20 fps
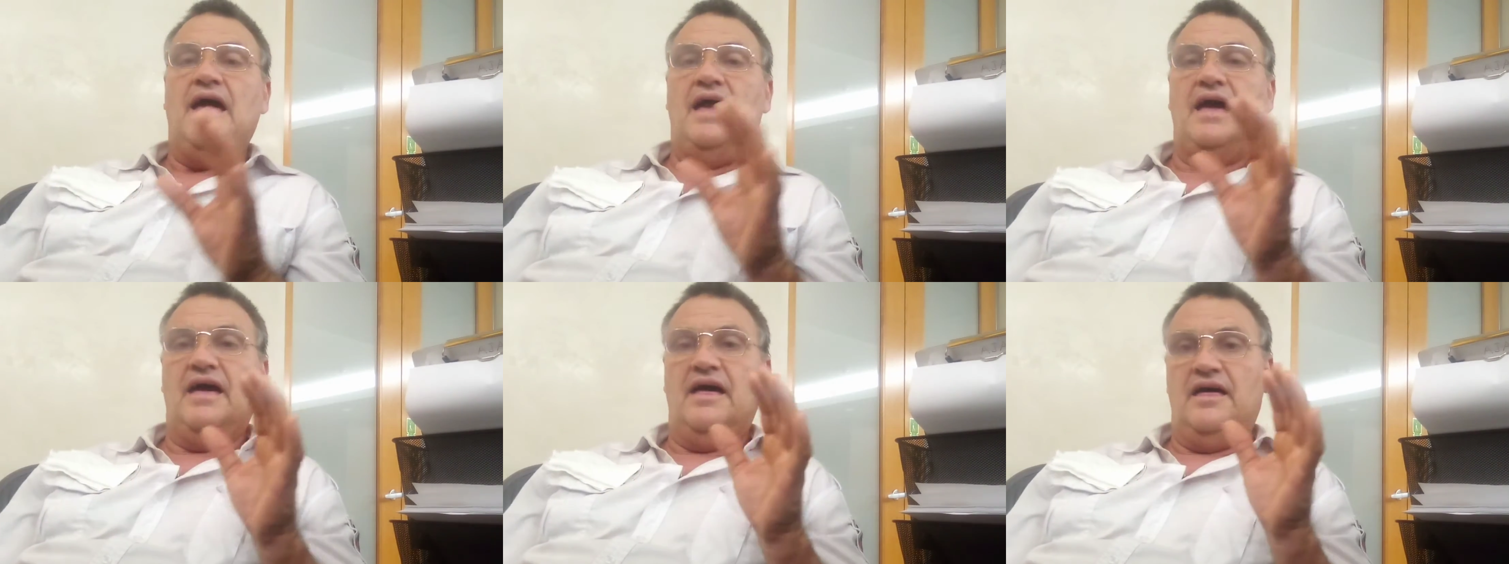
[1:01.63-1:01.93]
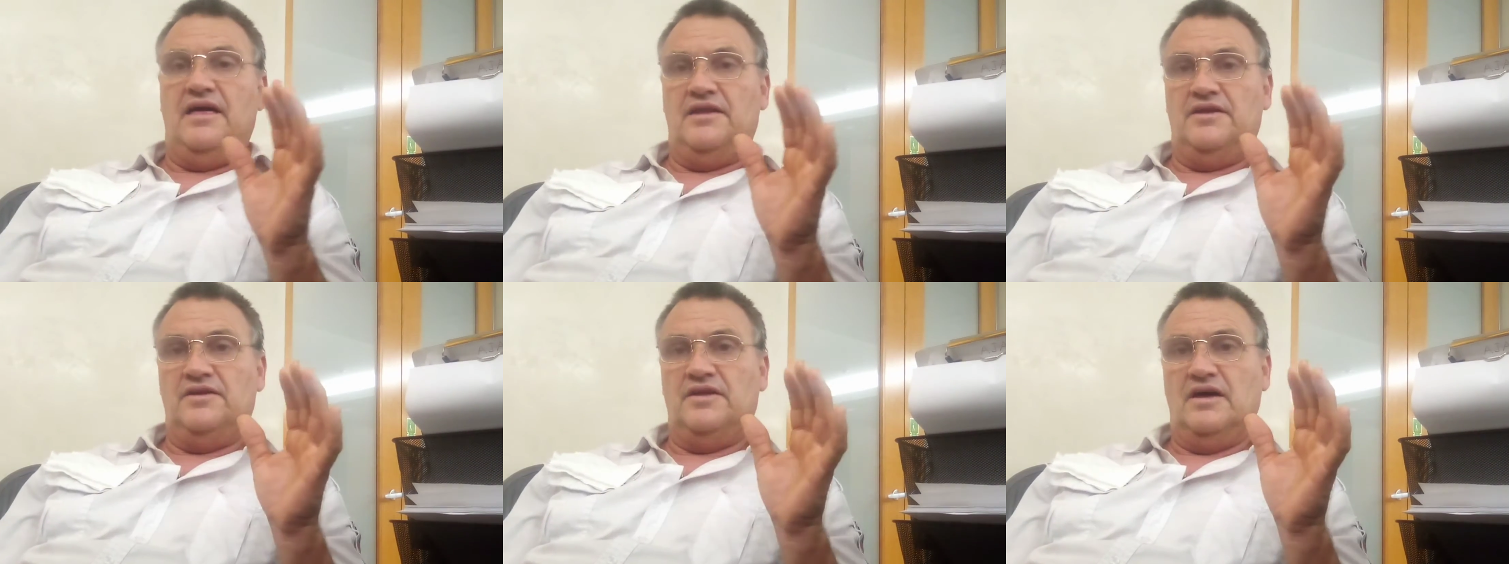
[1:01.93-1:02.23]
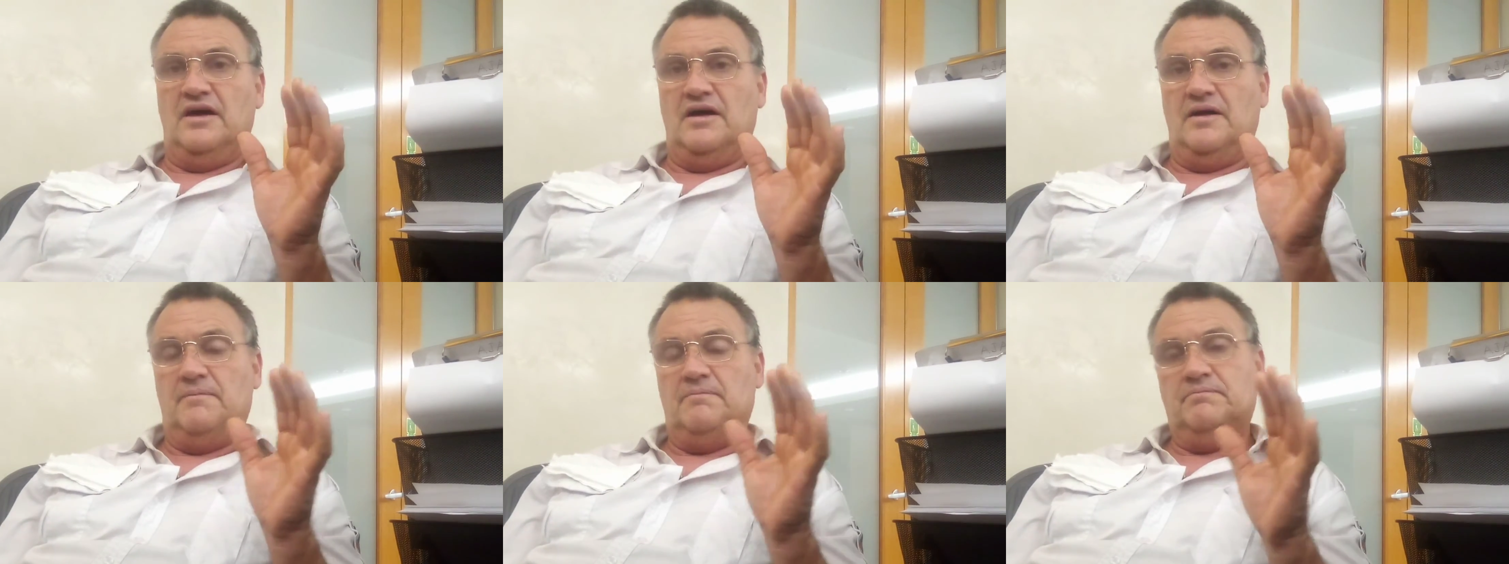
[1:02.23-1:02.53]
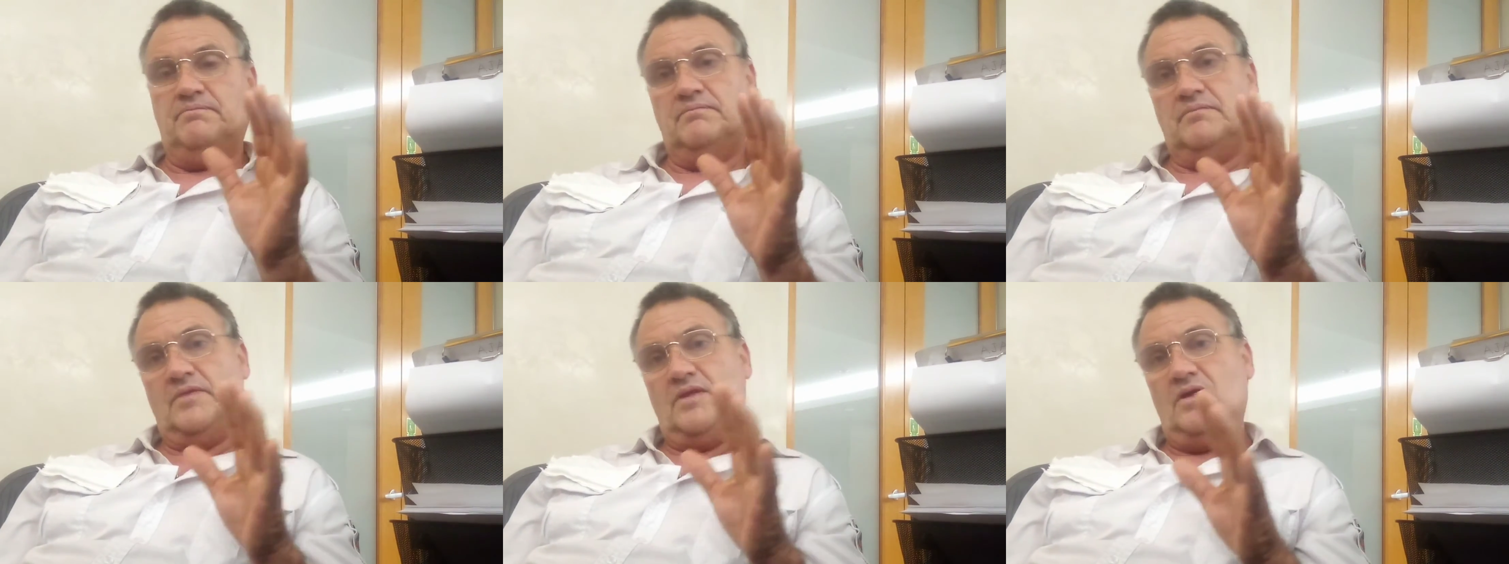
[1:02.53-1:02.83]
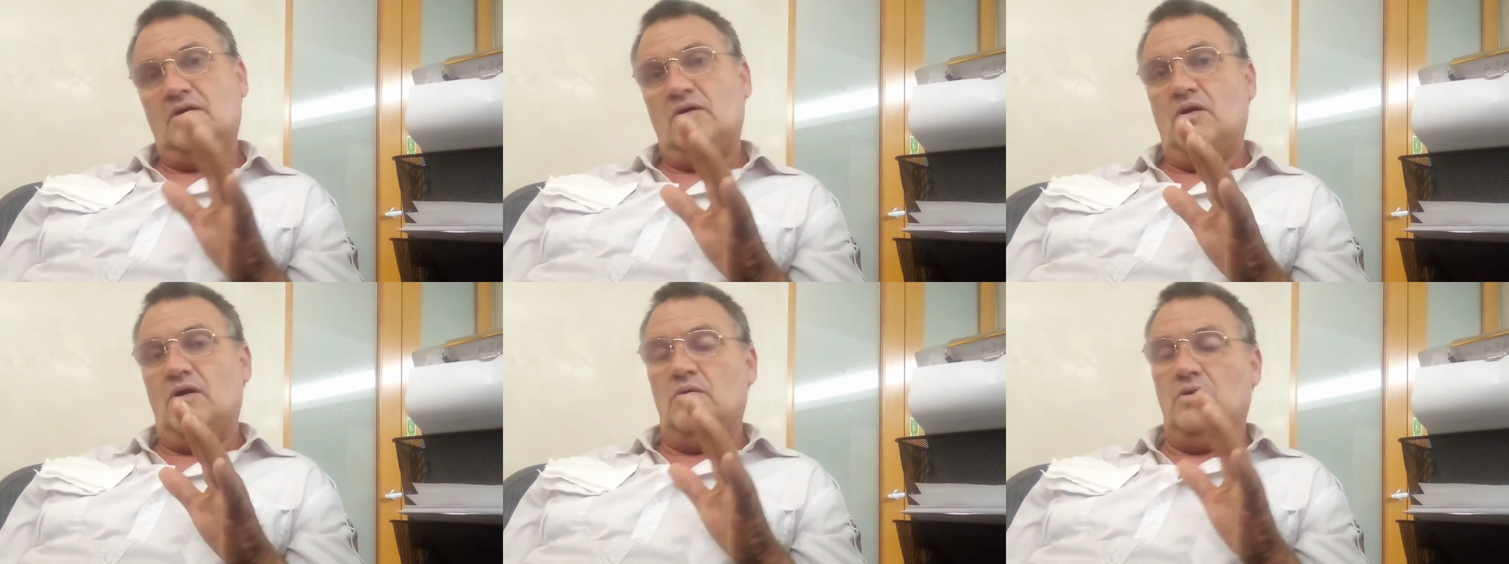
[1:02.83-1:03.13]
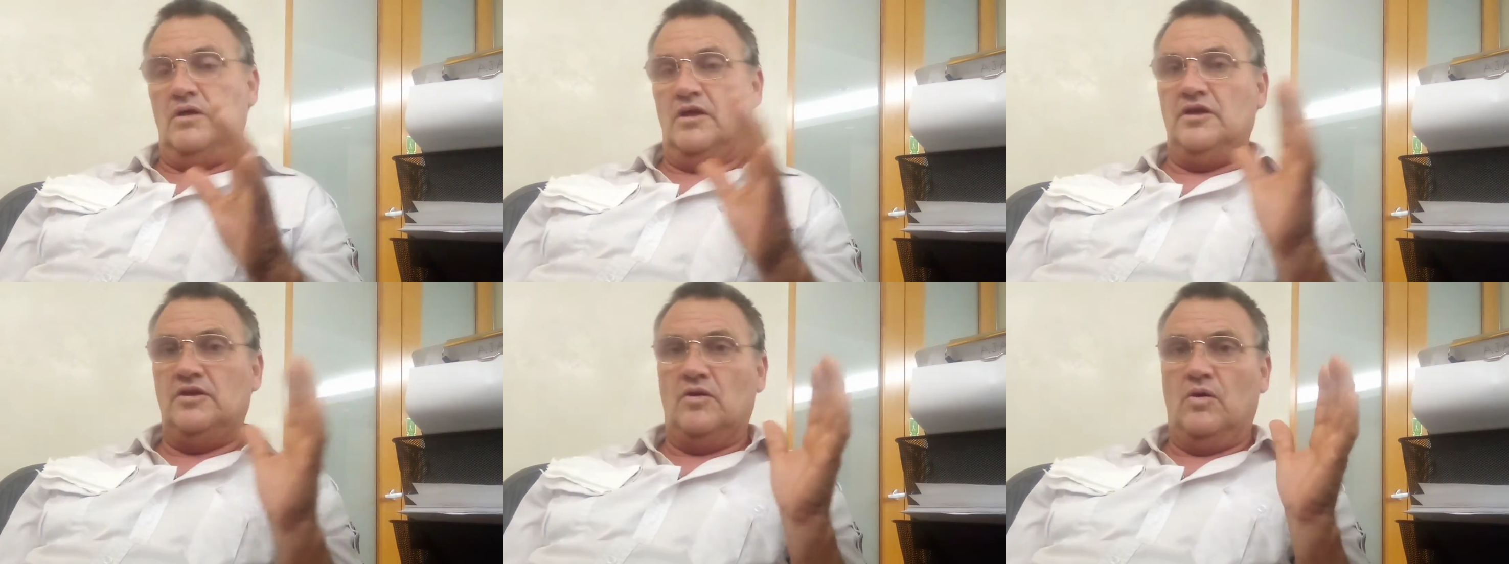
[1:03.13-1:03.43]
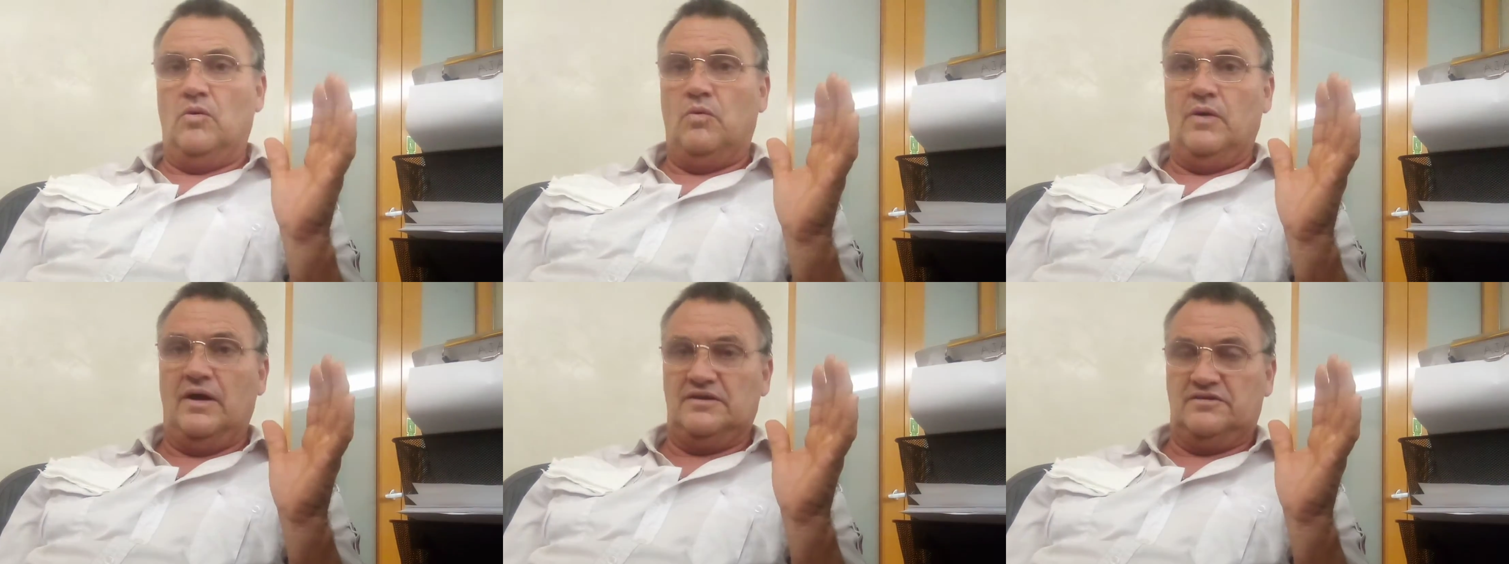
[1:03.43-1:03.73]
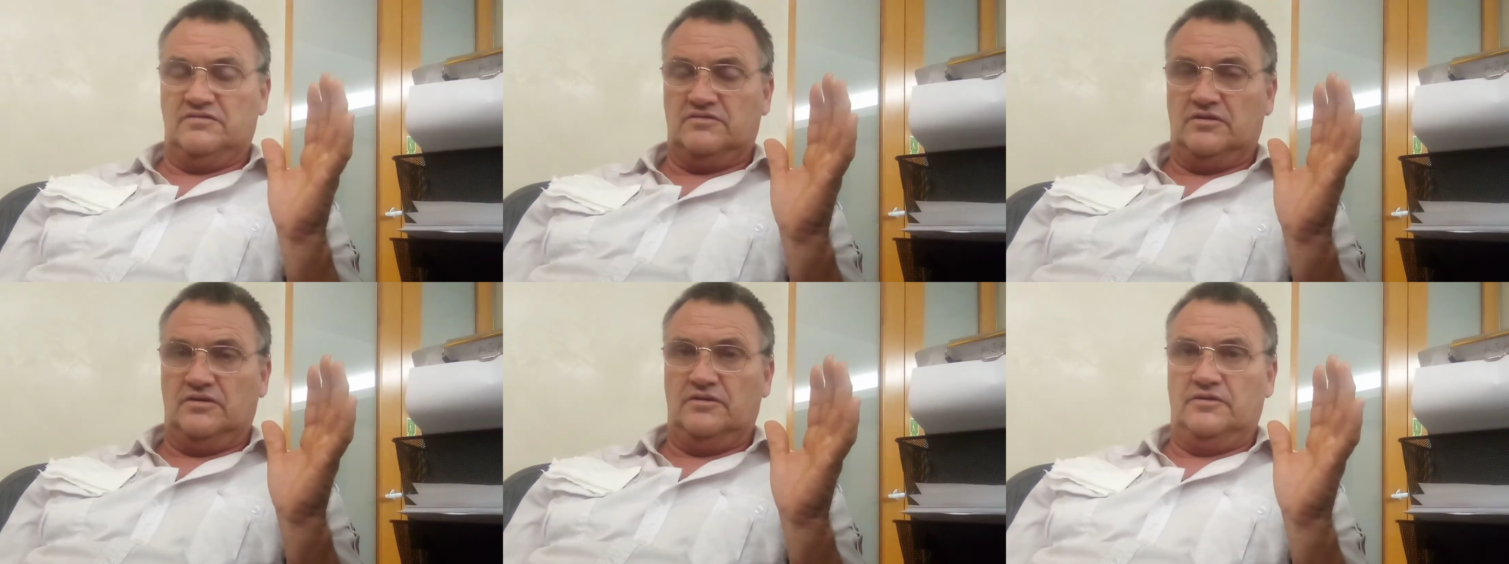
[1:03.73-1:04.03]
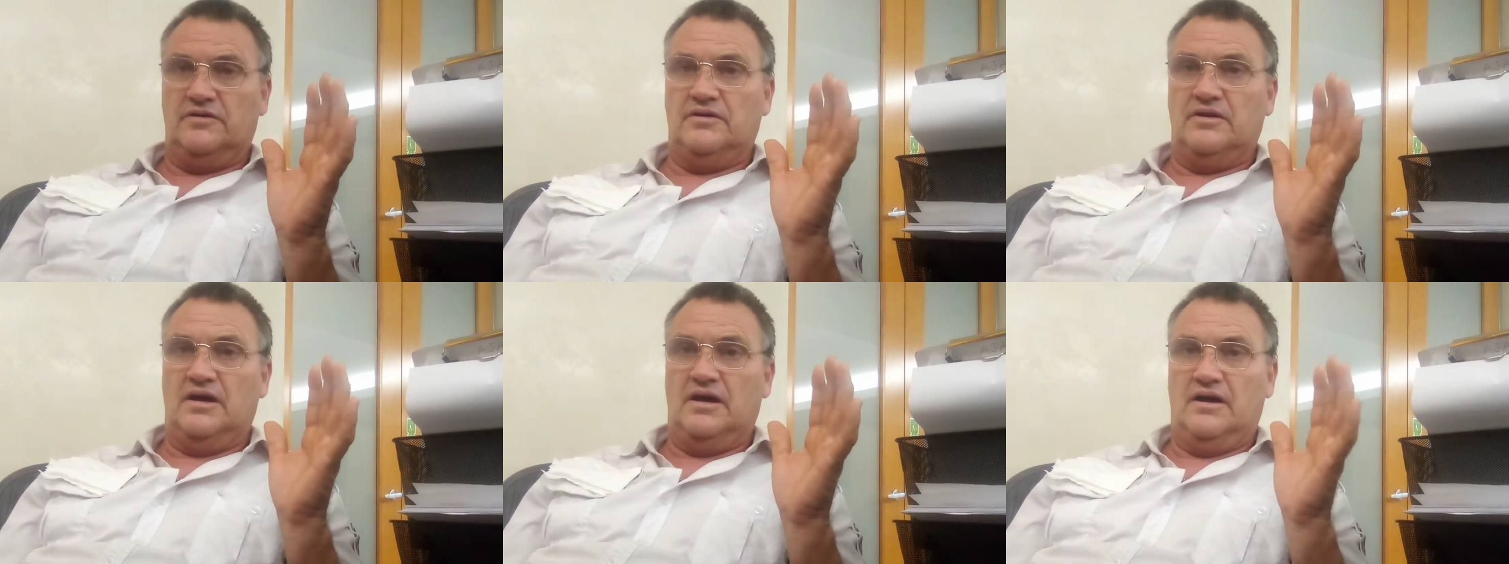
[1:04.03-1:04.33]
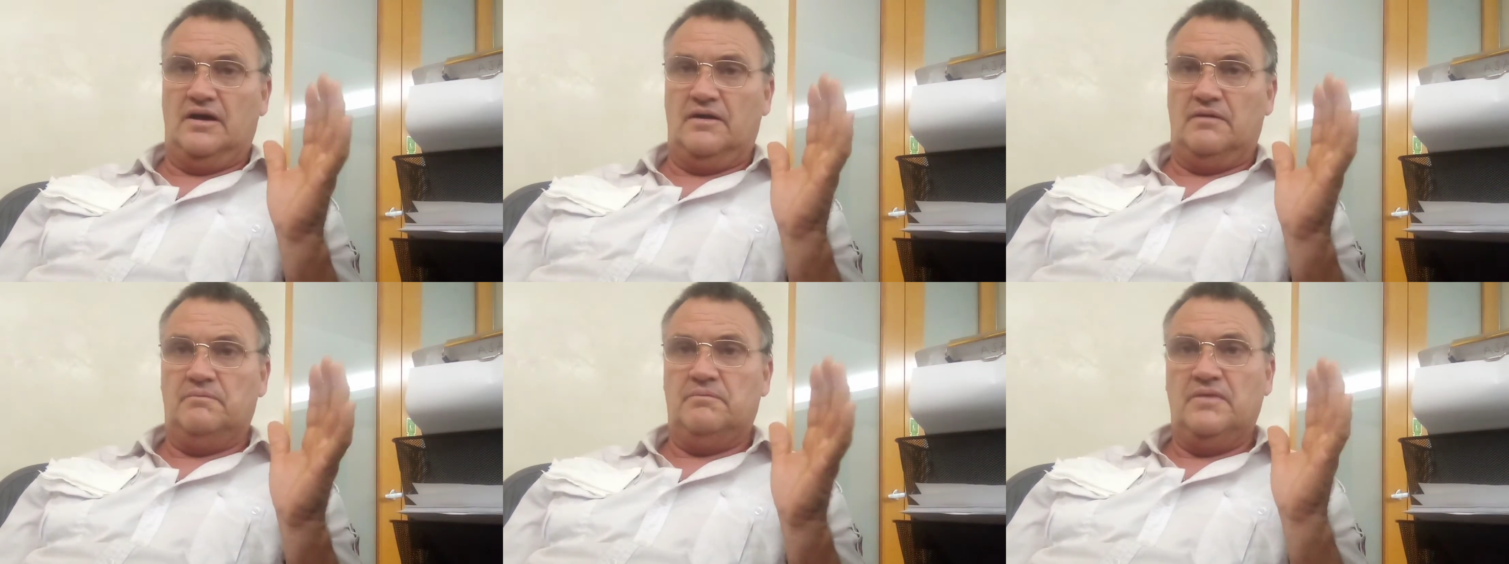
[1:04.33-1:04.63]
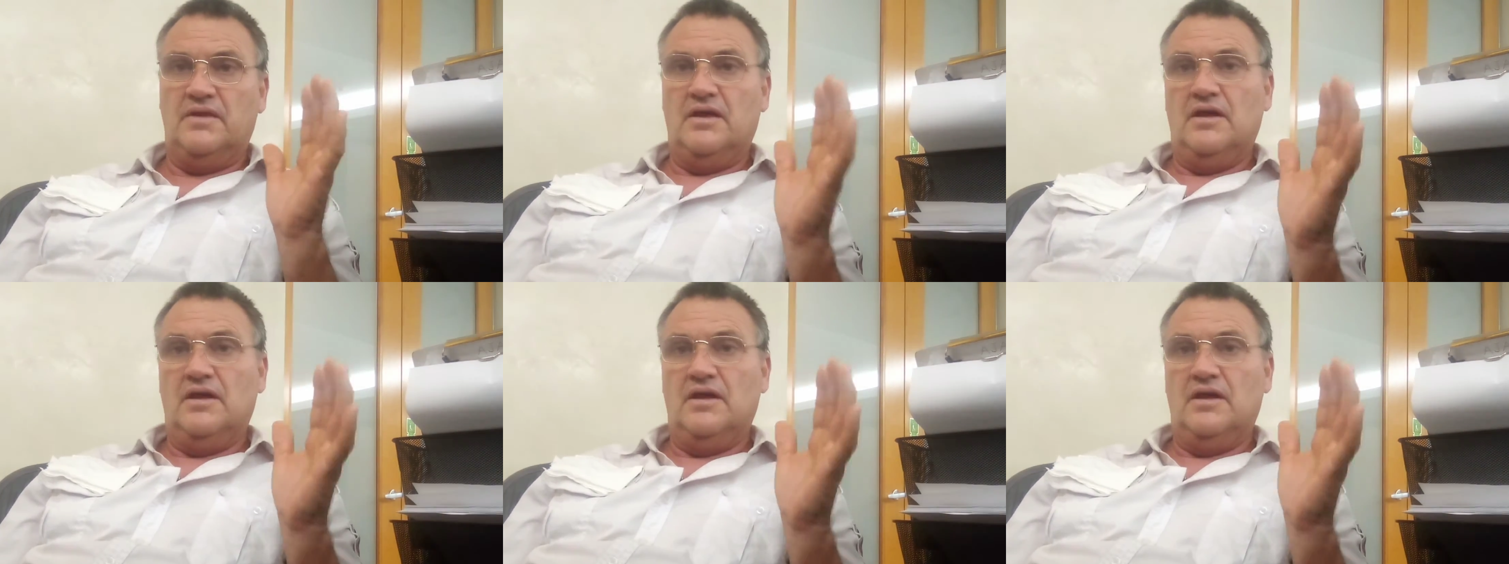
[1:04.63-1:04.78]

and um, you know Western uh,